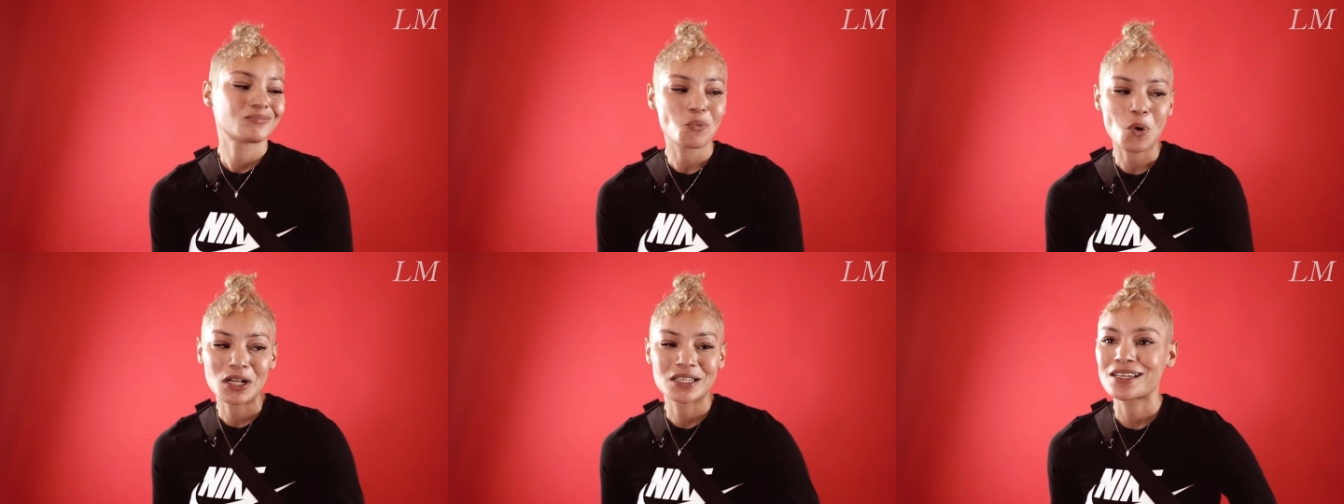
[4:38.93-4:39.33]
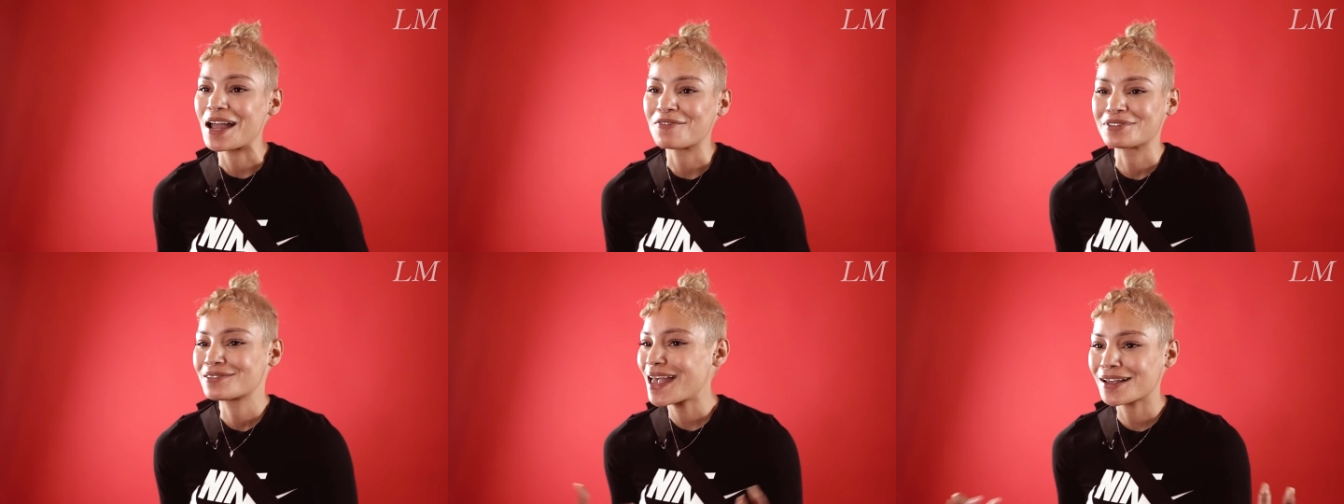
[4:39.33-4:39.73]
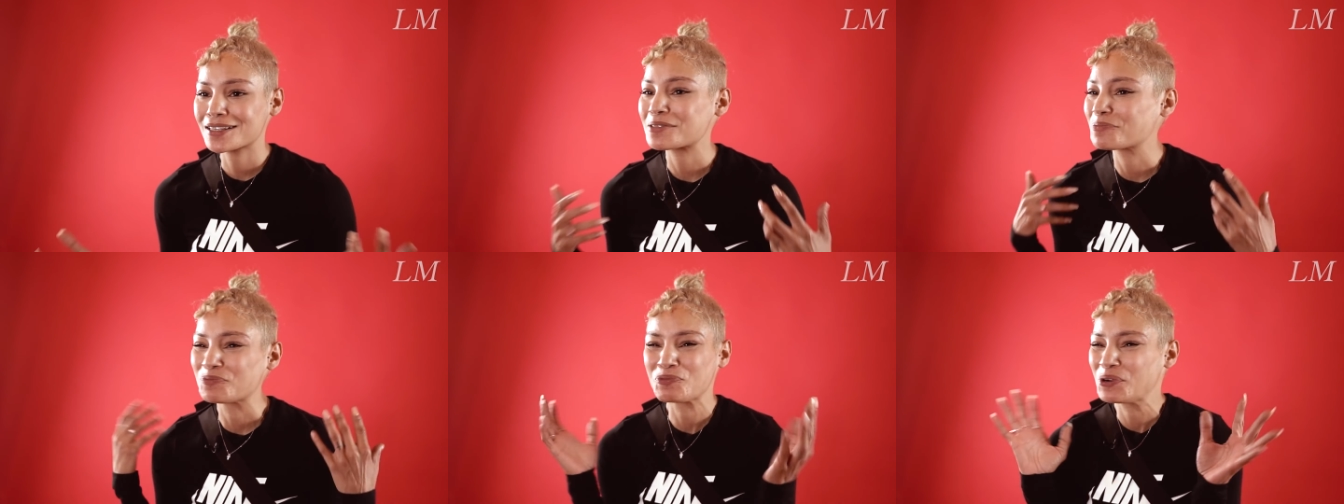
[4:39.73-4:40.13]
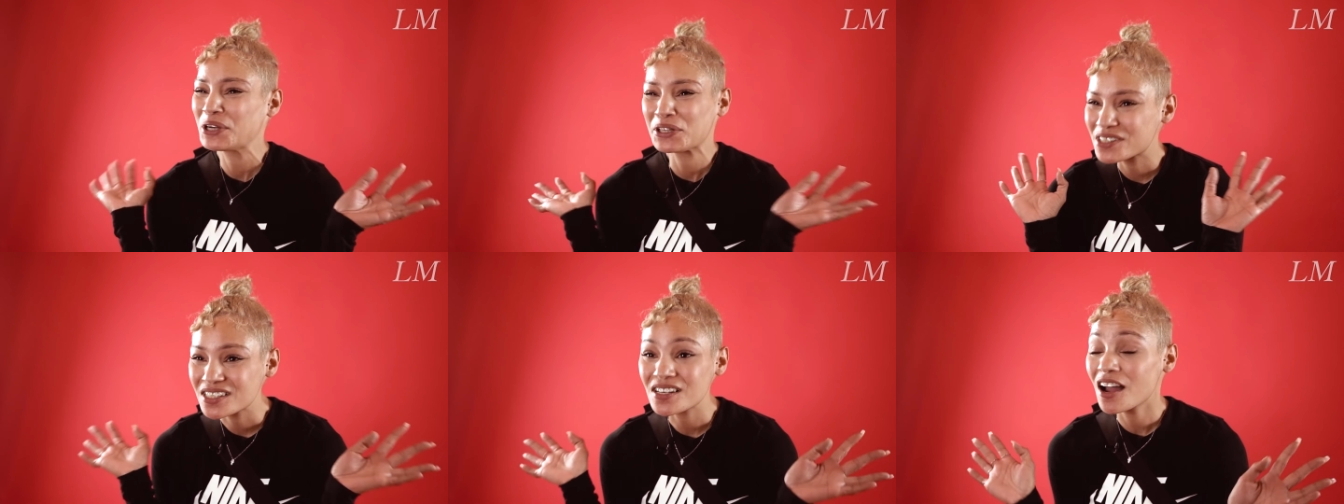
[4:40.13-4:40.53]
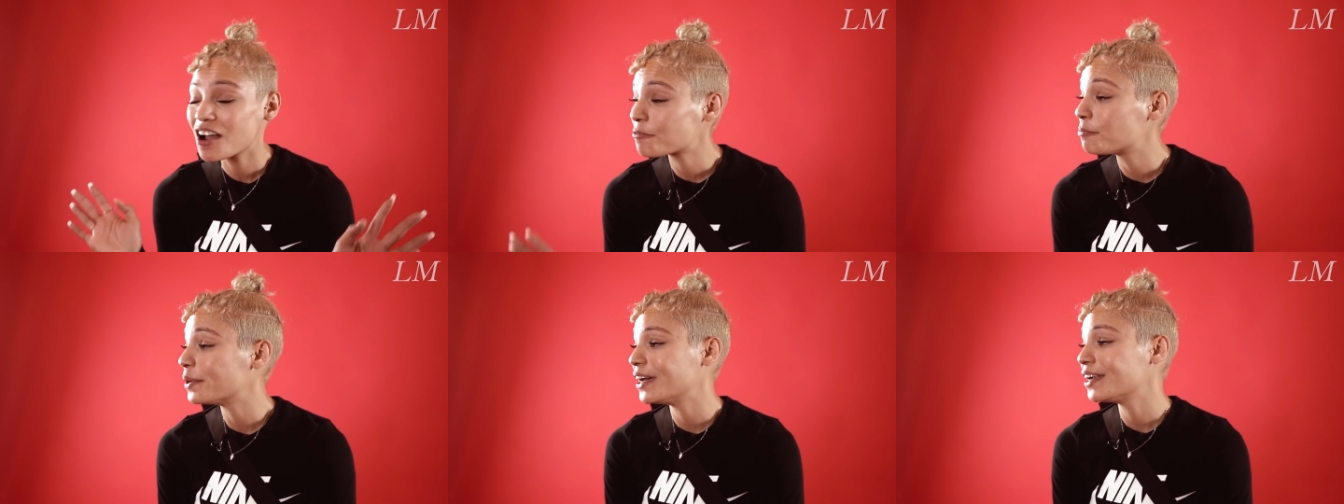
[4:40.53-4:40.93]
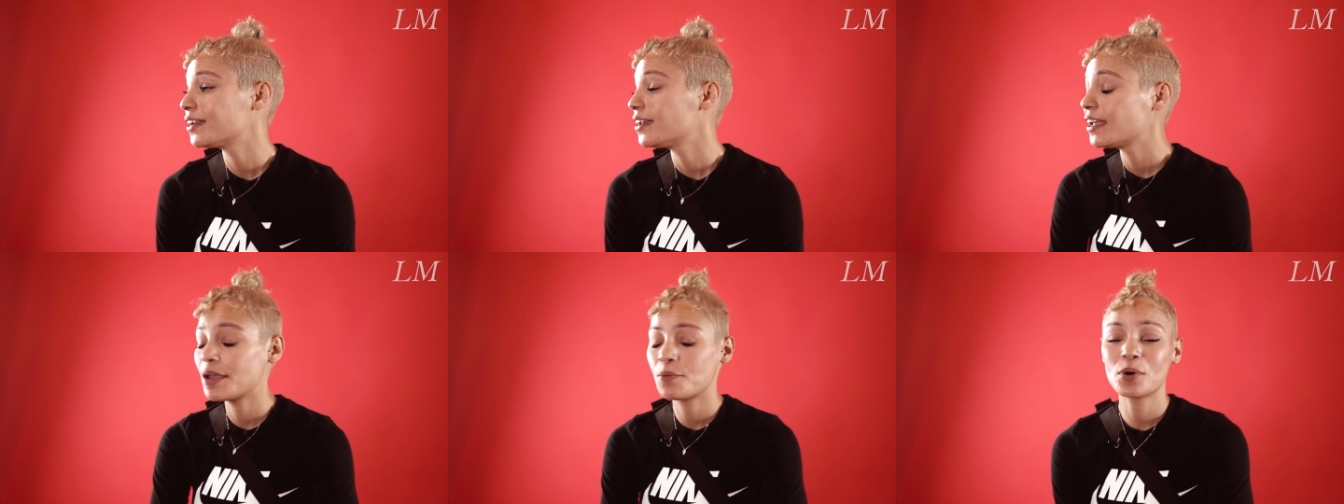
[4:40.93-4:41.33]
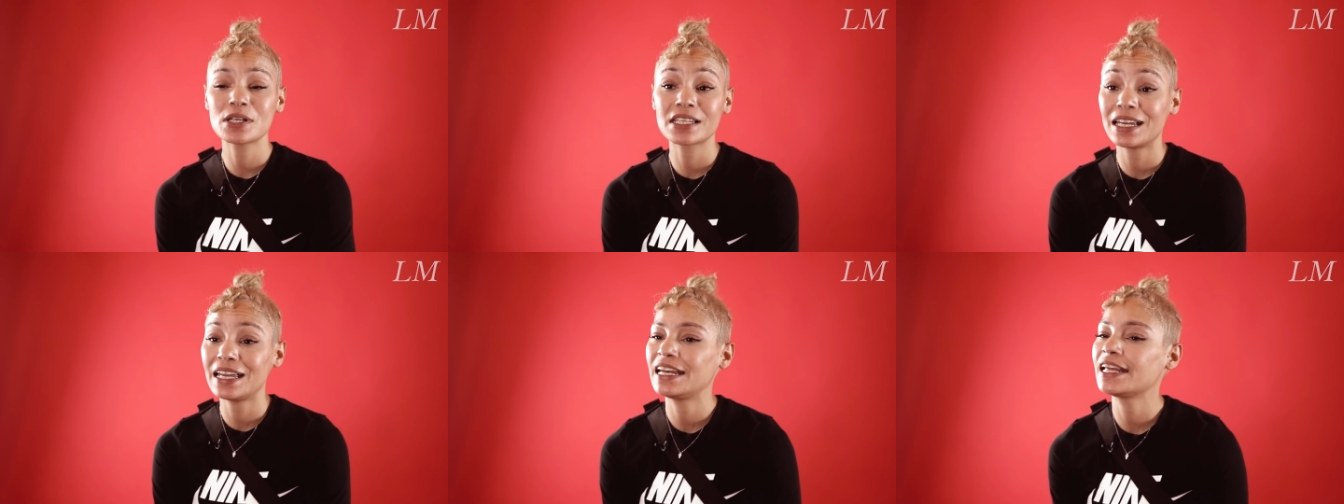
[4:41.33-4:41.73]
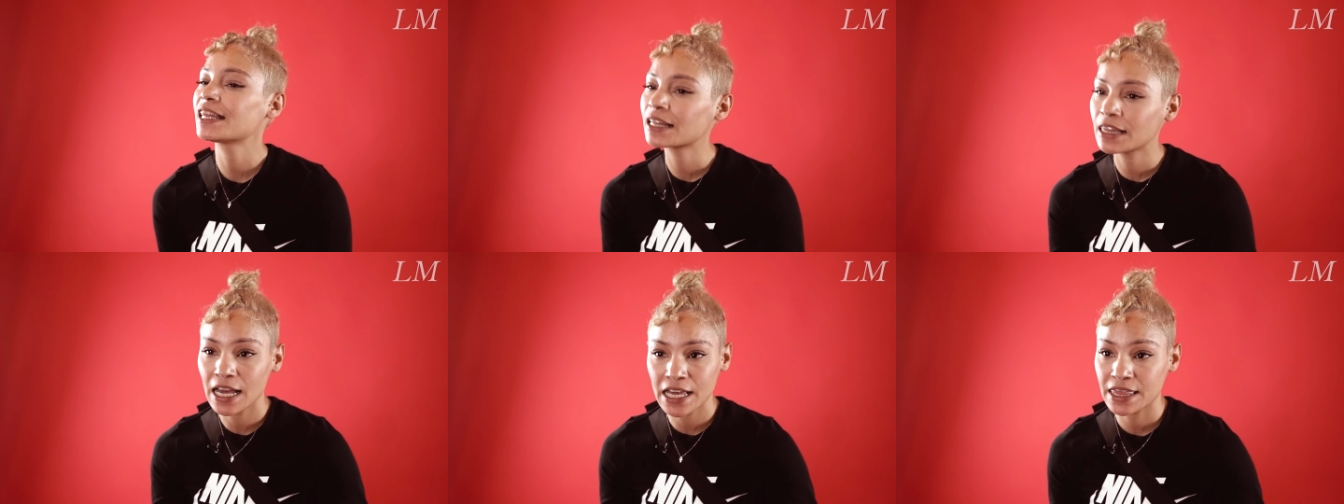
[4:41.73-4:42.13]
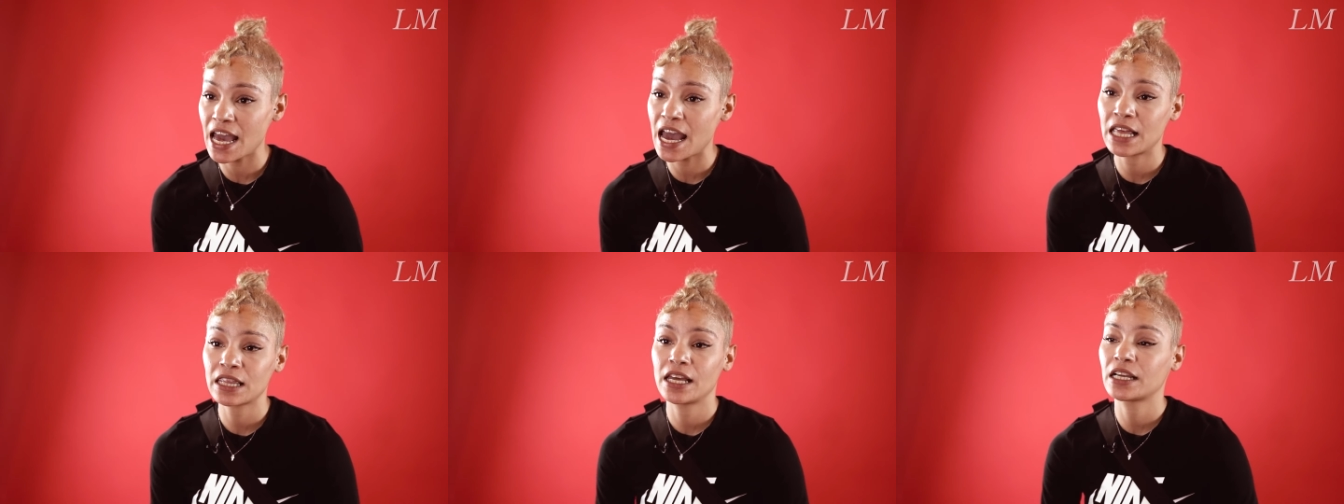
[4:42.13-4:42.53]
wants to have sex and weird stuff, but it wasn't anything like that.